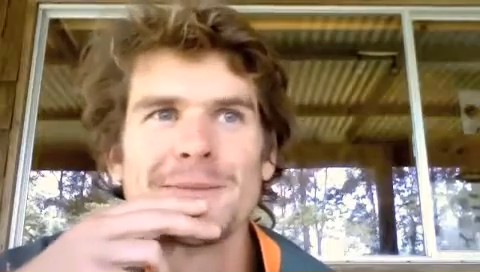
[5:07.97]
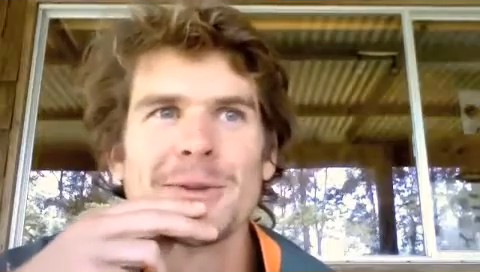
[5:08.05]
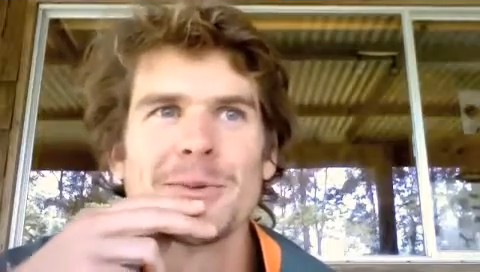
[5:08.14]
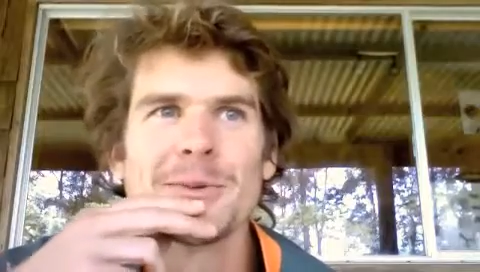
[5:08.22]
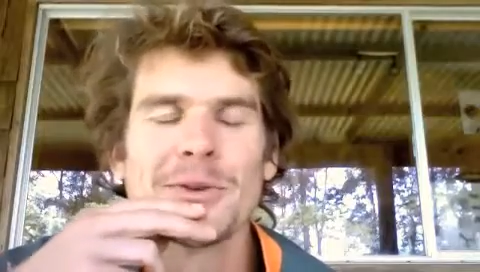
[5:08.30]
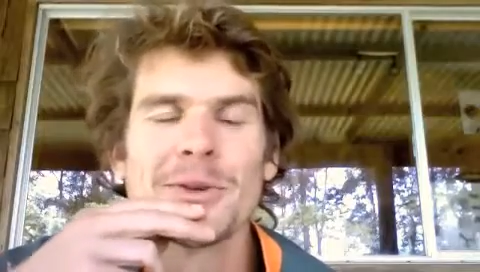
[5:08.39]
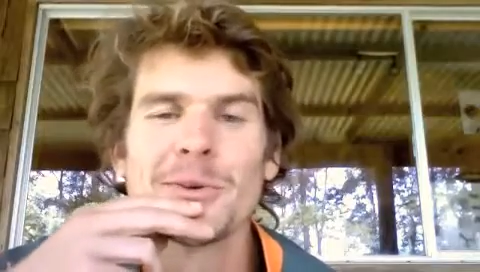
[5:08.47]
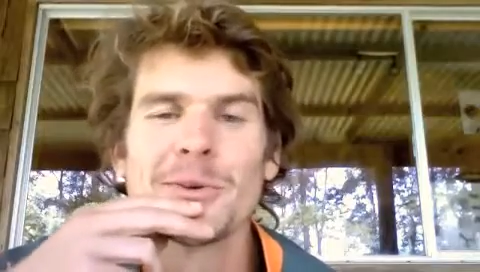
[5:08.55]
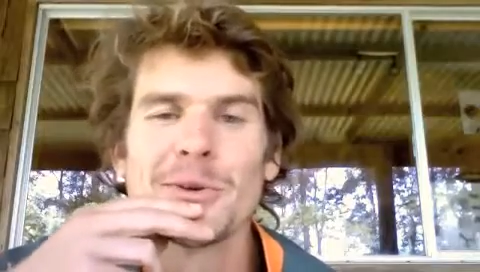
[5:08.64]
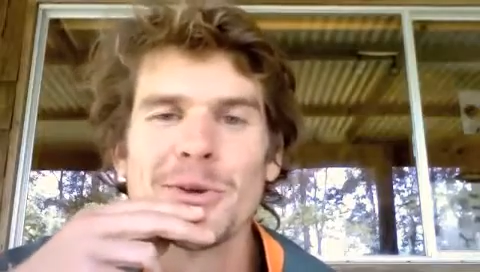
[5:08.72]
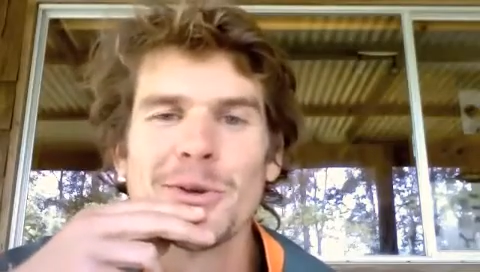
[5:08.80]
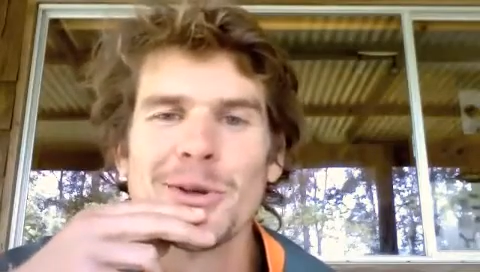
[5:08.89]
It
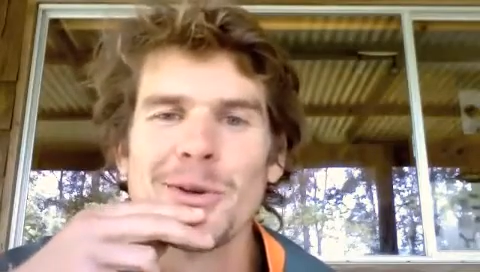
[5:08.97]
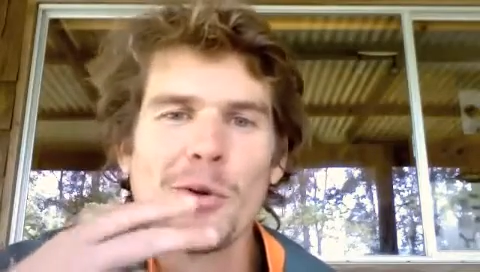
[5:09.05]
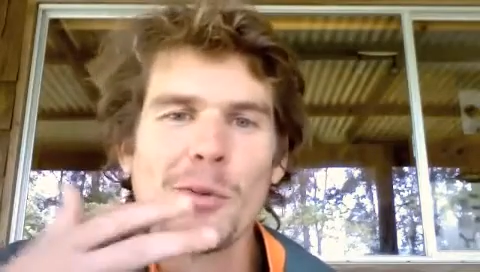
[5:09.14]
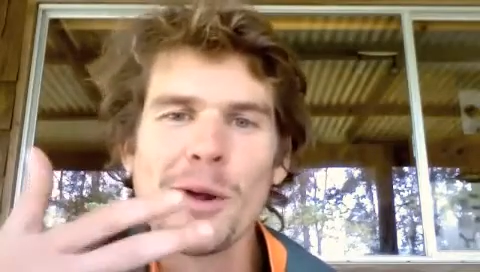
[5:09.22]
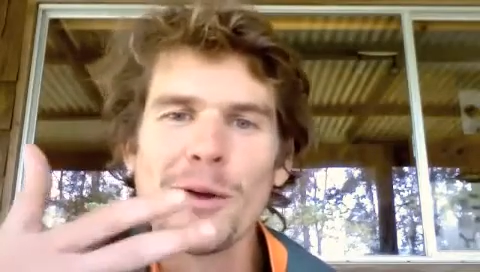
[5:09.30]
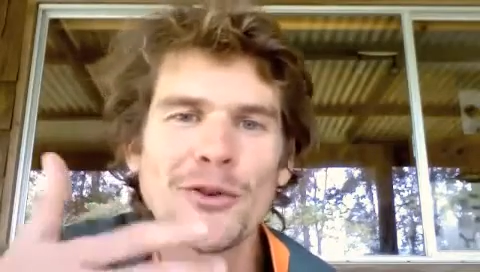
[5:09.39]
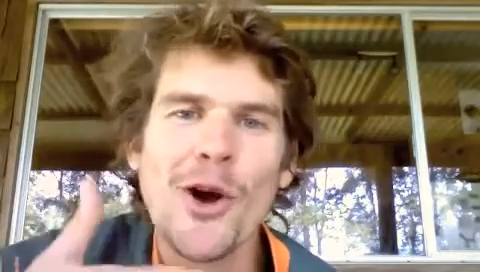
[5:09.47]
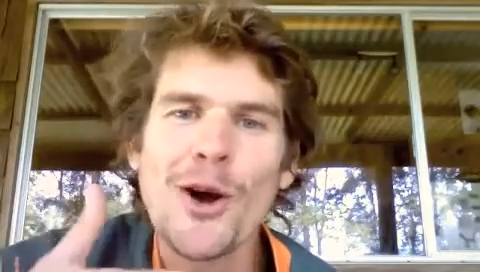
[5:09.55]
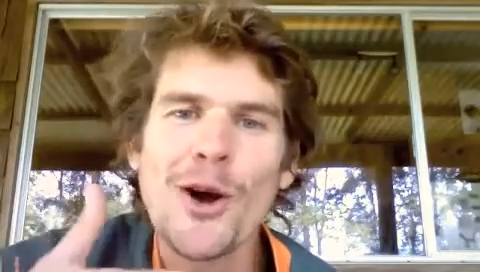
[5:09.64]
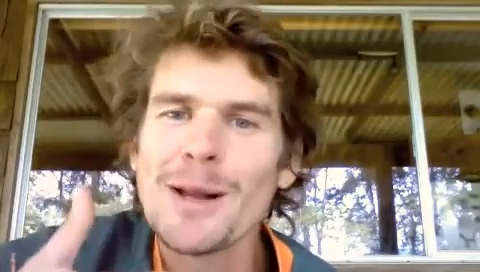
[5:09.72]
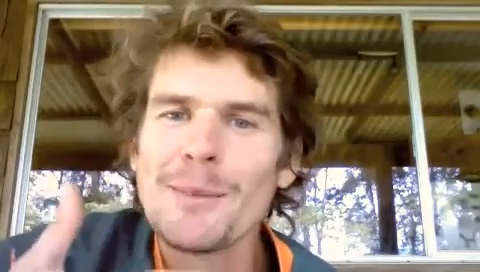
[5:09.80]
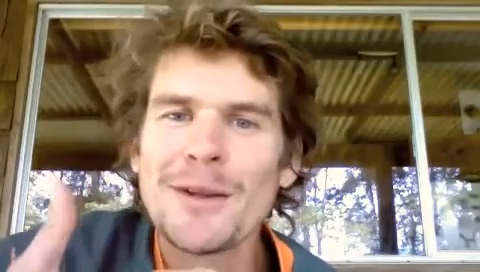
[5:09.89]
was good. And normally I'll
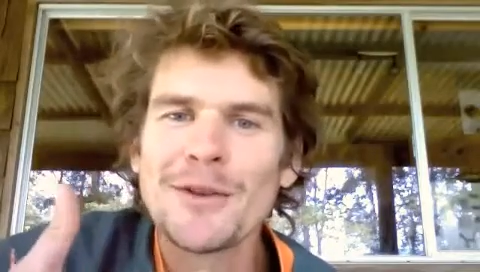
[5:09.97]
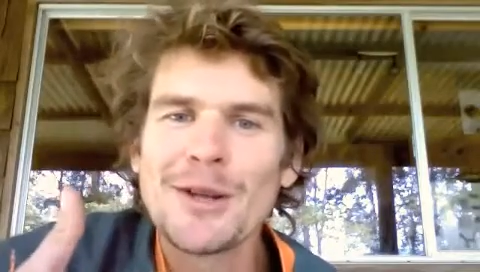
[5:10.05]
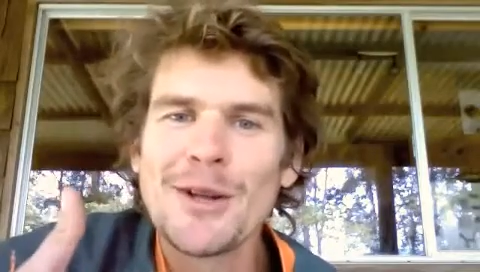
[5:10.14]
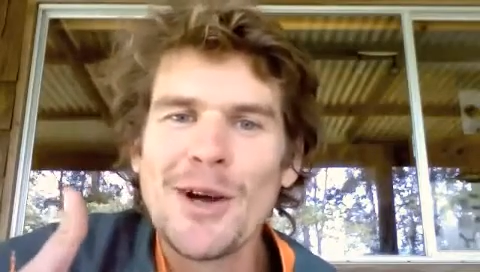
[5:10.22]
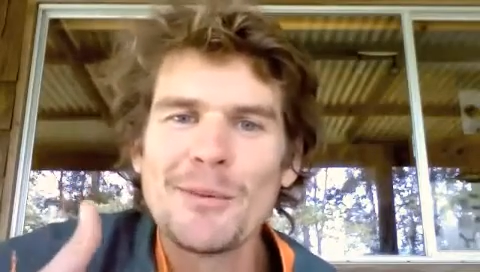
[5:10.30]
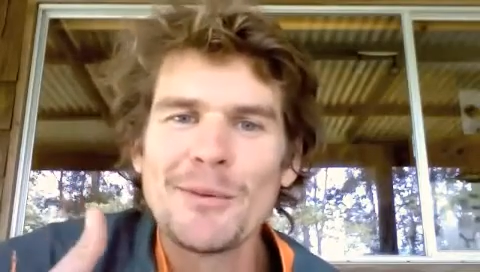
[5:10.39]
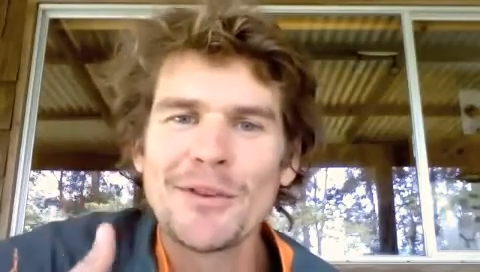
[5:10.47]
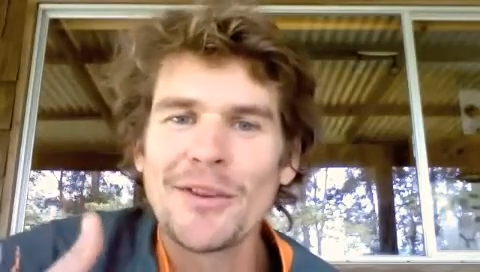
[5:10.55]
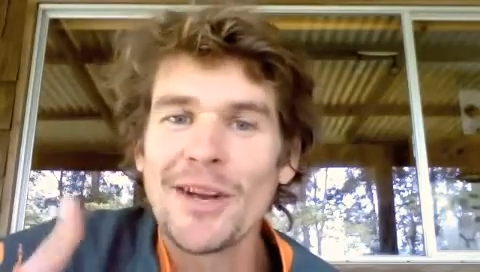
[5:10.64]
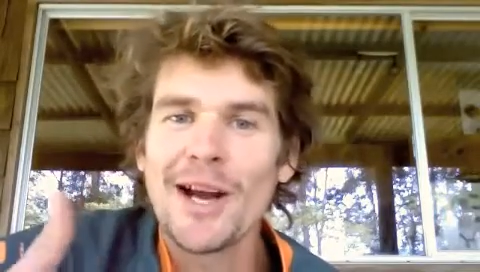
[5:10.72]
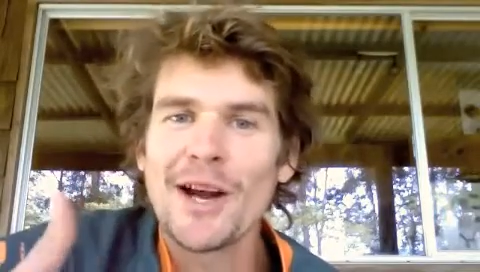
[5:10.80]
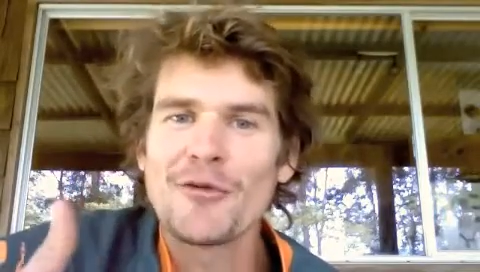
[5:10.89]
cycle up these climbs, and
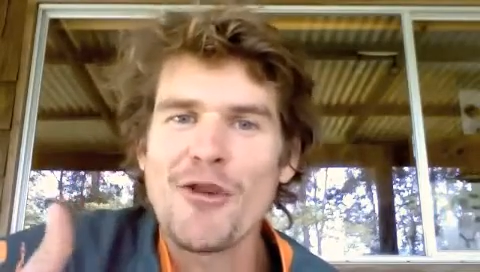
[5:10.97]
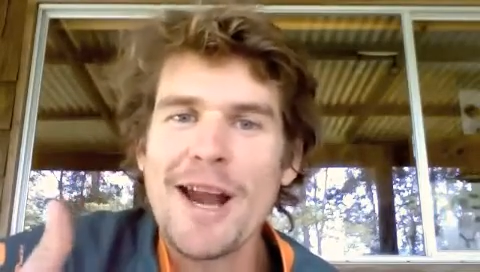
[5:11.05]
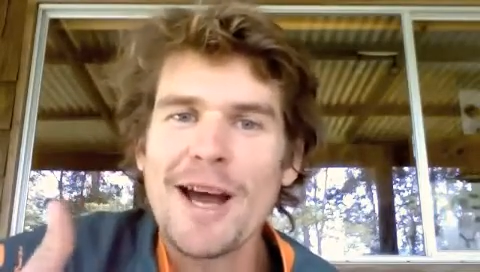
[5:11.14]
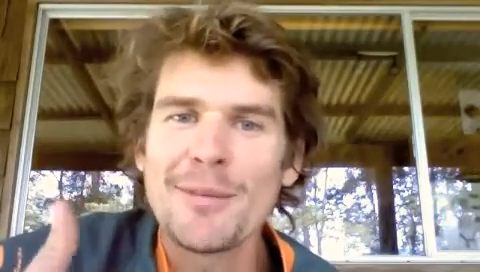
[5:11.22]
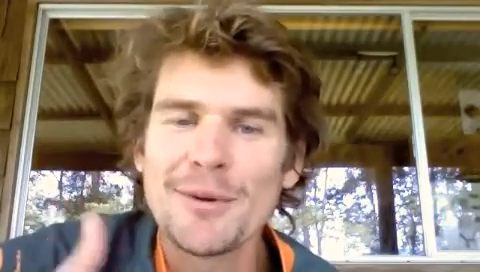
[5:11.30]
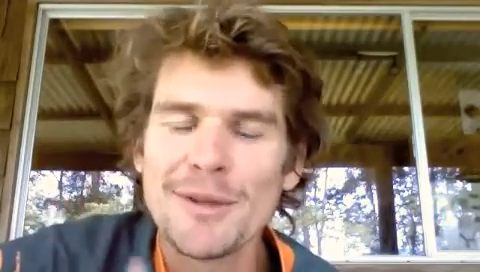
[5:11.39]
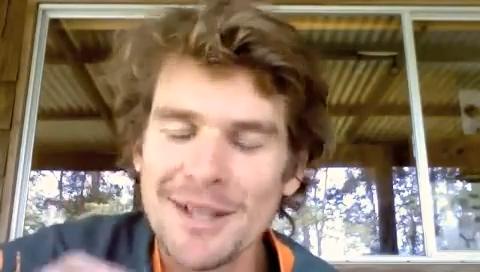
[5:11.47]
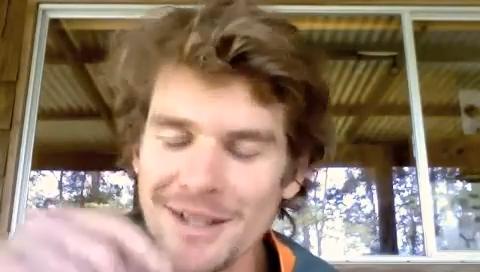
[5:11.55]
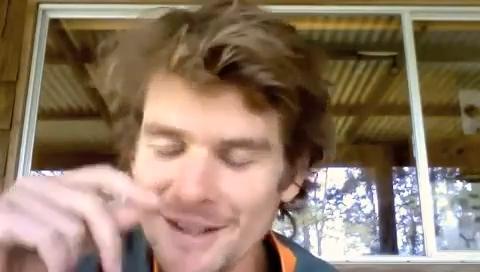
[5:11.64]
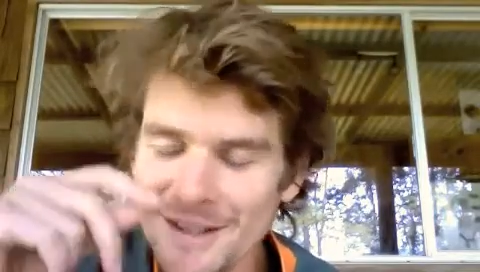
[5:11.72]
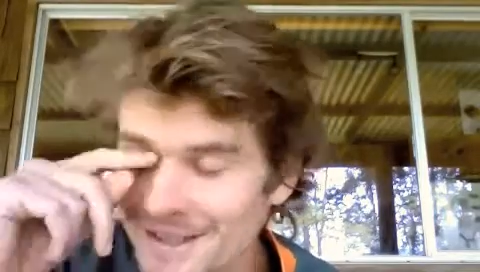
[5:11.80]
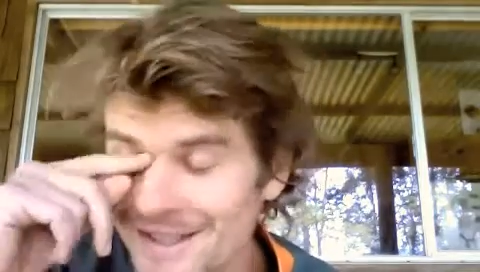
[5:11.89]
today I ran up it,
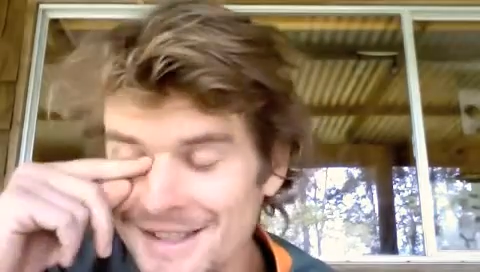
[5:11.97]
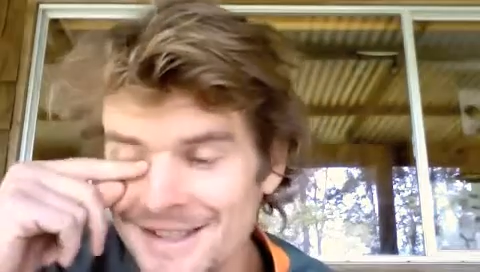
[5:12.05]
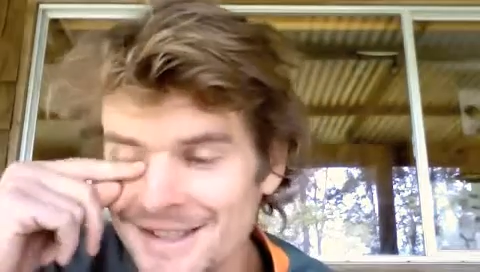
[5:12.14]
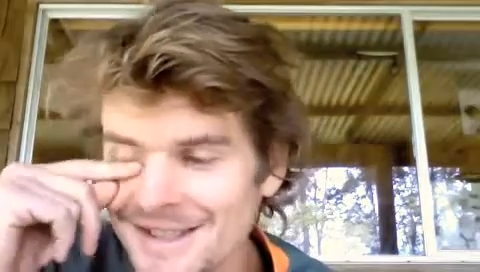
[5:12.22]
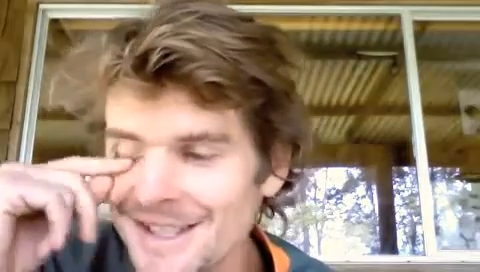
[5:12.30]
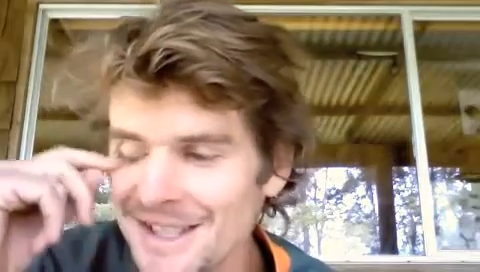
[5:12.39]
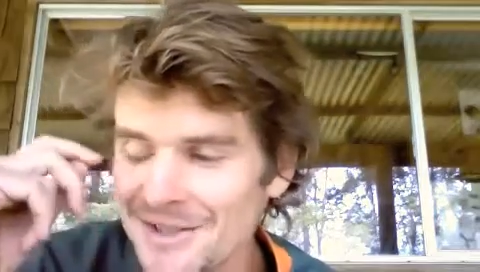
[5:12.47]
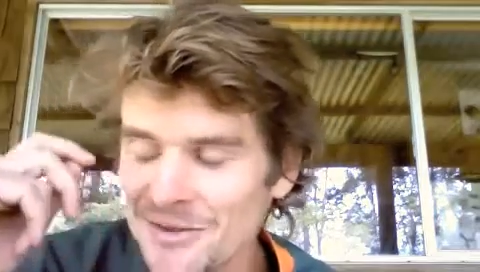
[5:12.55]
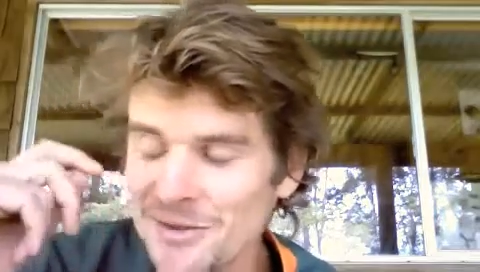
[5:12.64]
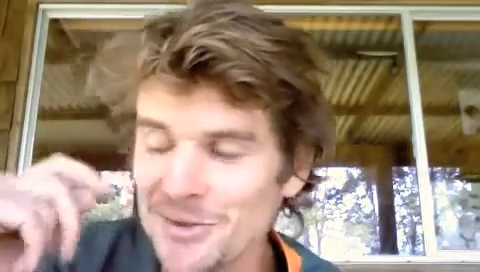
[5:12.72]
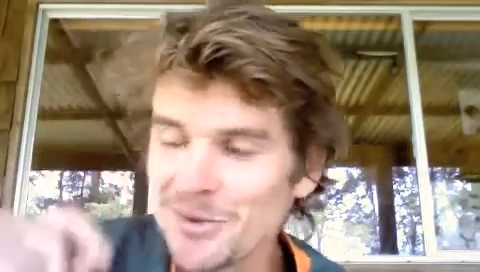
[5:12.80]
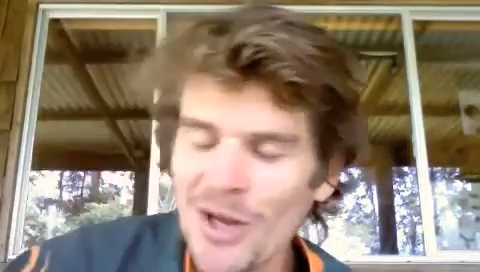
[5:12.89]
and yeah,
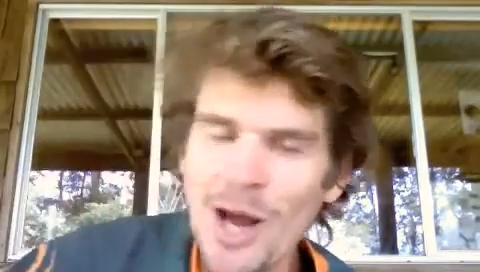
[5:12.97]
it's good.